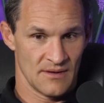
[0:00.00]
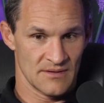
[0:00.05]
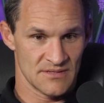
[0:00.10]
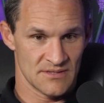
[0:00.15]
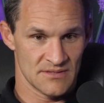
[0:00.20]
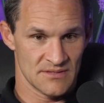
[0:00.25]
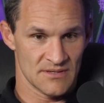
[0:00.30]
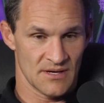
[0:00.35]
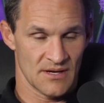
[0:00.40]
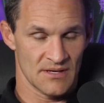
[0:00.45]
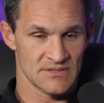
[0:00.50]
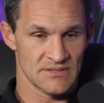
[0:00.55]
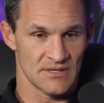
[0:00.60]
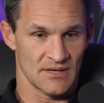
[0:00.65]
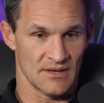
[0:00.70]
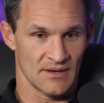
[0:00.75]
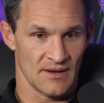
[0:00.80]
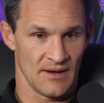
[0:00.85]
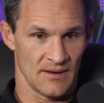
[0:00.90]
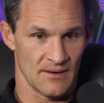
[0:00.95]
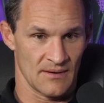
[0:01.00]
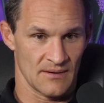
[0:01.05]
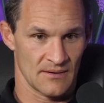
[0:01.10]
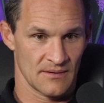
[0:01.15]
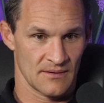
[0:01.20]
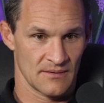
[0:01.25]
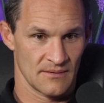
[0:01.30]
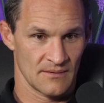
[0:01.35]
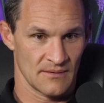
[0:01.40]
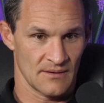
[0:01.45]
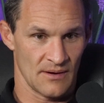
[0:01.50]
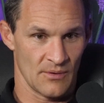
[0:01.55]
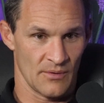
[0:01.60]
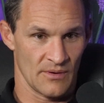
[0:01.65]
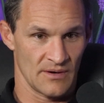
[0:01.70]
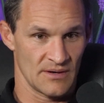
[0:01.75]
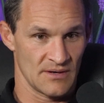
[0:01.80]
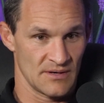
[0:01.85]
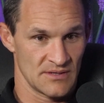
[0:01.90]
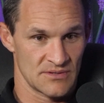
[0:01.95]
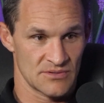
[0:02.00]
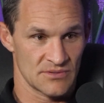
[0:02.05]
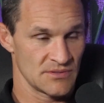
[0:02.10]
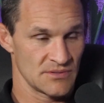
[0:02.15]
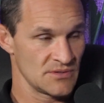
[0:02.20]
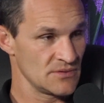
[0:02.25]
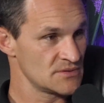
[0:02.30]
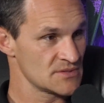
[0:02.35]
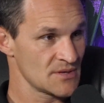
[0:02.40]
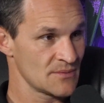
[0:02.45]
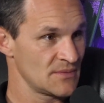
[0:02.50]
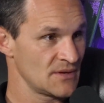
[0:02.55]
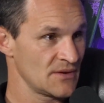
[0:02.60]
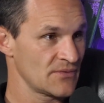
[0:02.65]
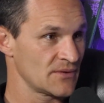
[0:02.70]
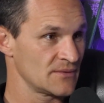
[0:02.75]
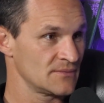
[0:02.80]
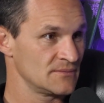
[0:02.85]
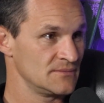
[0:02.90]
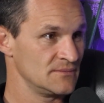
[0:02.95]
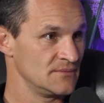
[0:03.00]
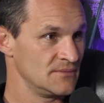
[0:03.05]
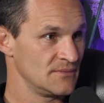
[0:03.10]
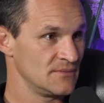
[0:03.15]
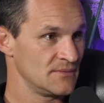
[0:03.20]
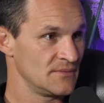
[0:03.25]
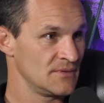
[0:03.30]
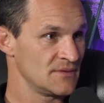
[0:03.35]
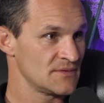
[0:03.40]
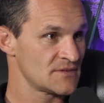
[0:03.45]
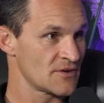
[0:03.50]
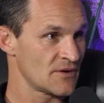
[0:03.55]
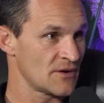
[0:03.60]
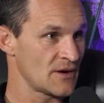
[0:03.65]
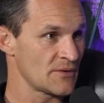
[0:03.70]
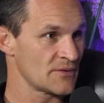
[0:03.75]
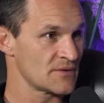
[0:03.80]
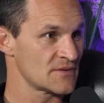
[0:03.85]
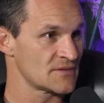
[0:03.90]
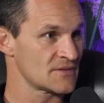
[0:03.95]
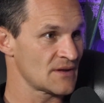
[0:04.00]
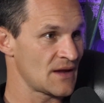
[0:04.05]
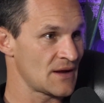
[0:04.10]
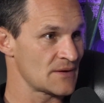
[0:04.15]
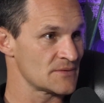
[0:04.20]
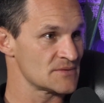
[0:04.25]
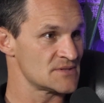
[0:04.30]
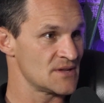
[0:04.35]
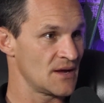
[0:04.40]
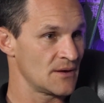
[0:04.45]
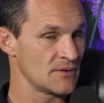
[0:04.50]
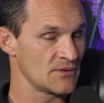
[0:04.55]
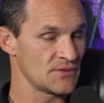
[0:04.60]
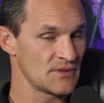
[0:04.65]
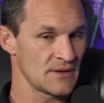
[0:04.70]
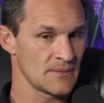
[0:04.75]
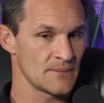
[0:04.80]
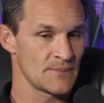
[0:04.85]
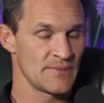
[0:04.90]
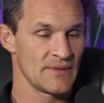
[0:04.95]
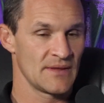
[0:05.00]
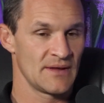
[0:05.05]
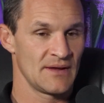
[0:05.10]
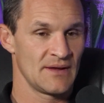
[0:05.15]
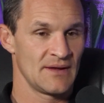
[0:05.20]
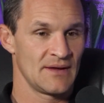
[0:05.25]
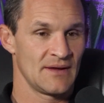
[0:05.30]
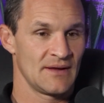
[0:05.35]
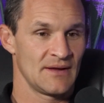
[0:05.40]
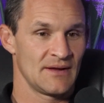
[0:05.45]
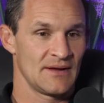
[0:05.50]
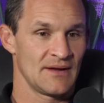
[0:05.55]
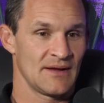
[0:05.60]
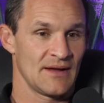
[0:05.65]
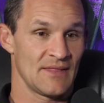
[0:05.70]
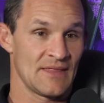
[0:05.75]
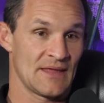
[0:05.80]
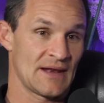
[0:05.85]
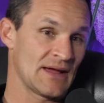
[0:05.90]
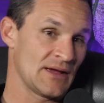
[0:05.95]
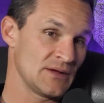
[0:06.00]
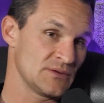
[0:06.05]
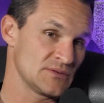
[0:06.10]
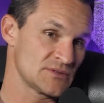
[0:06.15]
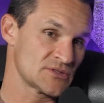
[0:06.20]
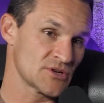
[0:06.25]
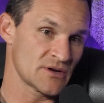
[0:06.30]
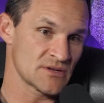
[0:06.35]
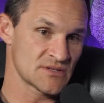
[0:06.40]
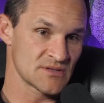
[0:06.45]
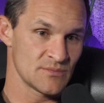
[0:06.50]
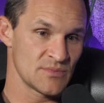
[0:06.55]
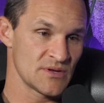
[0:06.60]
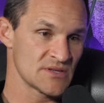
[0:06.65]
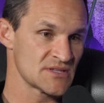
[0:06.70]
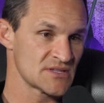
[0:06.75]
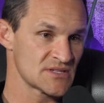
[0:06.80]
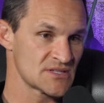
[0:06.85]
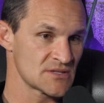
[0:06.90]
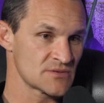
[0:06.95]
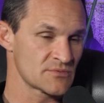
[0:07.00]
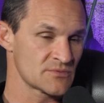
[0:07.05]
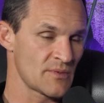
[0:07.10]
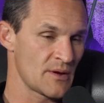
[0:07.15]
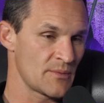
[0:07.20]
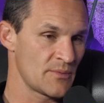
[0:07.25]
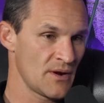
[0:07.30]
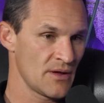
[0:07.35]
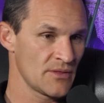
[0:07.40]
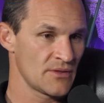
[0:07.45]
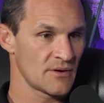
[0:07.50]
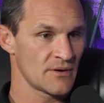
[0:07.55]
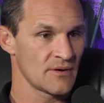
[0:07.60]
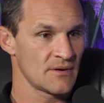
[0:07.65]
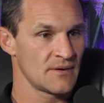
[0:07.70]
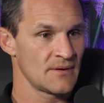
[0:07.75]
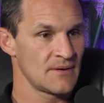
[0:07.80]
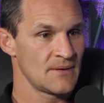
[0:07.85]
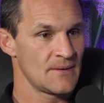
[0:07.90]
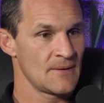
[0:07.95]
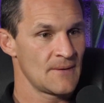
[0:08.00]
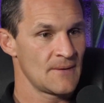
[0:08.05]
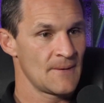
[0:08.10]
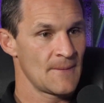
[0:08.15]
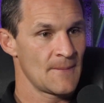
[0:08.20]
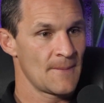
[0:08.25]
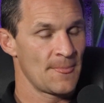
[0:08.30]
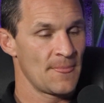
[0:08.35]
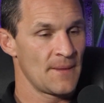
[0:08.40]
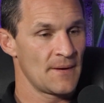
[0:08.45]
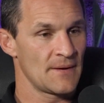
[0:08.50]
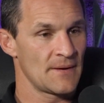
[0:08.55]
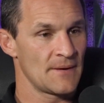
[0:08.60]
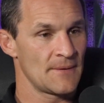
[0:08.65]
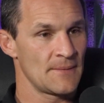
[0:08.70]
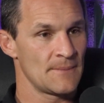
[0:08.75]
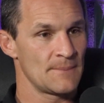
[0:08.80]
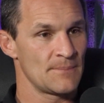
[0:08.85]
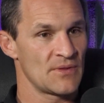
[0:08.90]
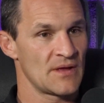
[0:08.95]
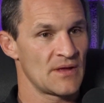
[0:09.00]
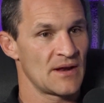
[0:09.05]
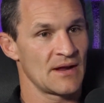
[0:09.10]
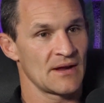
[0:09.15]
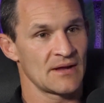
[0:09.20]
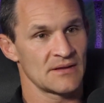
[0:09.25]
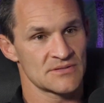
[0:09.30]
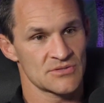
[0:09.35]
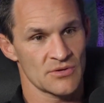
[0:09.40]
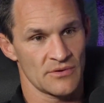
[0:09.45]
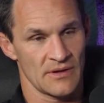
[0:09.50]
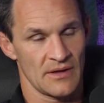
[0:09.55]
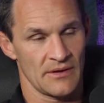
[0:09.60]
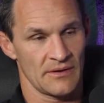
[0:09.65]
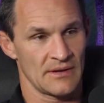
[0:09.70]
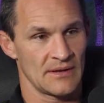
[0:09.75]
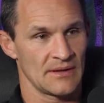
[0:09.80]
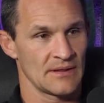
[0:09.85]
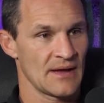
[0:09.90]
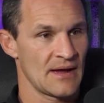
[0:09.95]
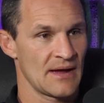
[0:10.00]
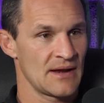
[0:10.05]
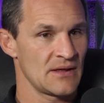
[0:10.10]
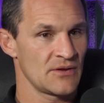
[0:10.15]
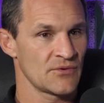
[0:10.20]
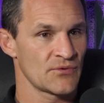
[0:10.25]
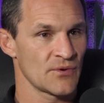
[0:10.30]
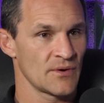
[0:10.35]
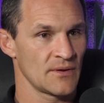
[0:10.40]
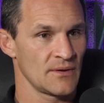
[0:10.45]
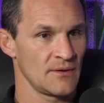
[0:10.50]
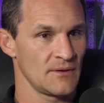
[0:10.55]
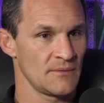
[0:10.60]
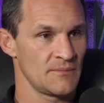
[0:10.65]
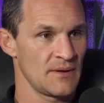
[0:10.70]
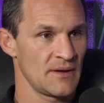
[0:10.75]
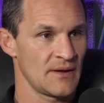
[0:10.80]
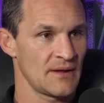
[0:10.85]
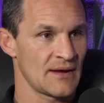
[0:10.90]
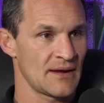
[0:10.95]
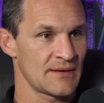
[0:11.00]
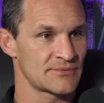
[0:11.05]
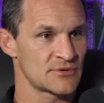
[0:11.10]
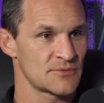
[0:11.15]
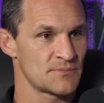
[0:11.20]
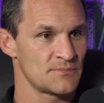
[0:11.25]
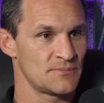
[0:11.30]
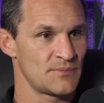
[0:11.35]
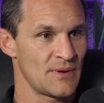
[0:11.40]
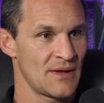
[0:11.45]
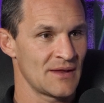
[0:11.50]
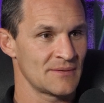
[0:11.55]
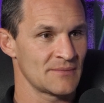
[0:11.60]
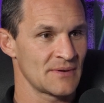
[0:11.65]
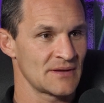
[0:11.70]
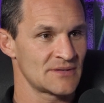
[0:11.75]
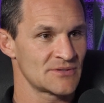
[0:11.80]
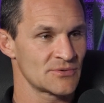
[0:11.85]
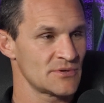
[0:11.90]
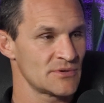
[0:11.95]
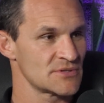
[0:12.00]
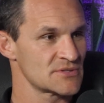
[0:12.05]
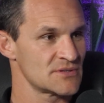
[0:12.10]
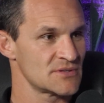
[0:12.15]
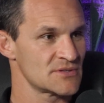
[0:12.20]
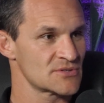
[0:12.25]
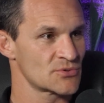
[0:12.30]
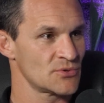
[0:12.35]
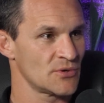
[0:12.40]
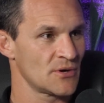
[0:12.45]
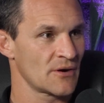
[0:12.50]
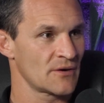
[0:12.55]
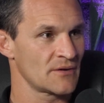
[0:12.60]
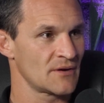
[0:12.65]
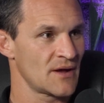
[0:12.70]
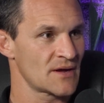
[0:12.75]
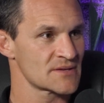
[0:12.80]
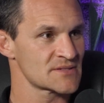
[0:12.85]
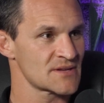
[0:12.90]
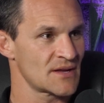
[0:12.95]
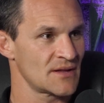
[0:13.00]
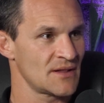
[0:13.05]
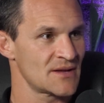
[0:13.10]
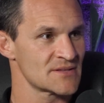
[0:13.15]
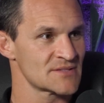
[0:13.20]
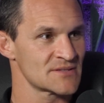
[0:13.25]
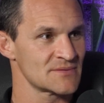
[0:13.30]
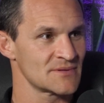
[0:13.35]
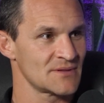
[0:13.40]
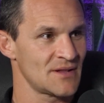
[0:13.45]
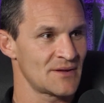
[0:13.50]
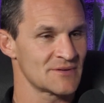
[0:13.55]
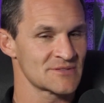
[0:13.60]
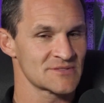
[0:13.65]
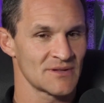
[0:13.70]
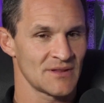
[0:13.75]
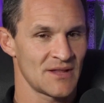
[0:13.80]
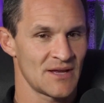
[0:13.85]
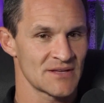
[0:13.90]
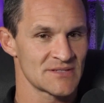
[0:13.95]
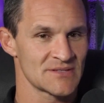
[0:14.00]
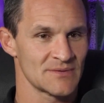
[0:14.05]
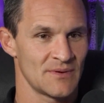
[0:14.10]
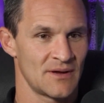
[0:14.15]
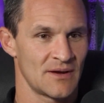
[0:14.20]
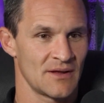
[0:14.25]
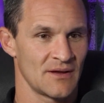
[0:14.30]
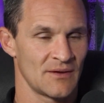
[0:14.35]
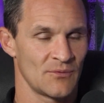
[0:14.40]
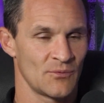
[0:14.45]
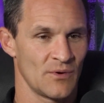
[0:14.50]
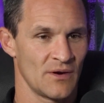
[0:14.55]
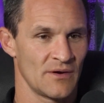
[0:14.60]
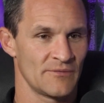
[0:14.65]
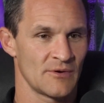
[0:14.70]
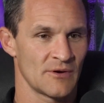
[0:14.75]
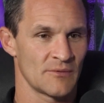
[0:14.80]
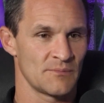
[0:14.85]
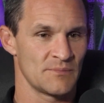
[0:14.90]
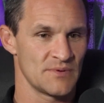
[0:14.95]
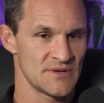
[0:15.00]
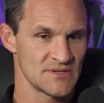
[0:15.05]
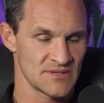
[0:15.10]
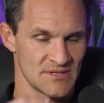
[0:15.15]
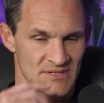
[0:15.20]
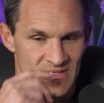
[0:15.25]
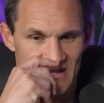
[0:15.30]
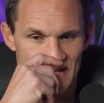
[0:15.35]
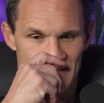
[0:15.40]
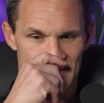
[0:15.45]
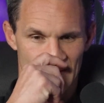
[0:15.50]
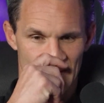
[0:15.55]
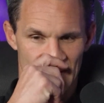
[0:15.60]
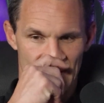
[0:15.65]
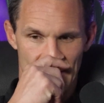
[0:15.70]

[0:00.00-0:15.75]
It's exhausting, and I wanted to do something different. So I was done with it. And then I started some businesses with my brother. Then I sold LED lighting for a little bit. After paying my tuition at School of Hard Knocks, I lost lots of money on one of our businesses.